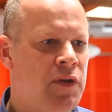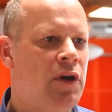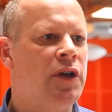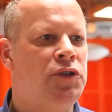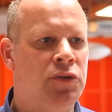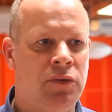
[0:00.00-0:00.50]

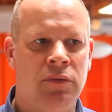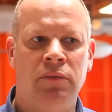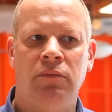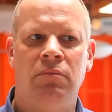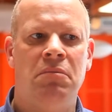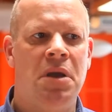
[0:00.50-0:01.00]
Nigel,
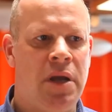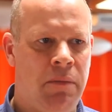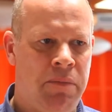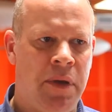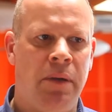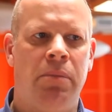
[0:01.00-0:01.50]
meeting
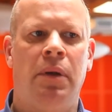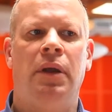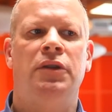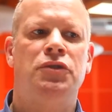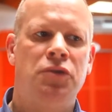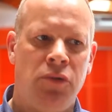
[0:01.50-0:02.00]
people
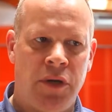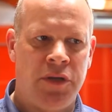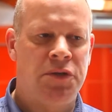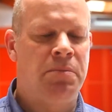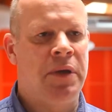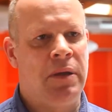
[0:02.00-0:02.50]
and talking
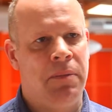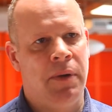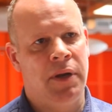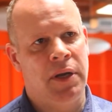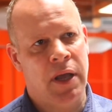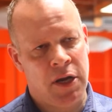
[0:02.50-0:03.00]
to
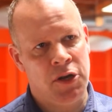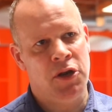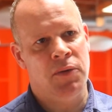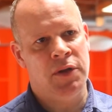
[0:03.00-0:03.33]
people and getting new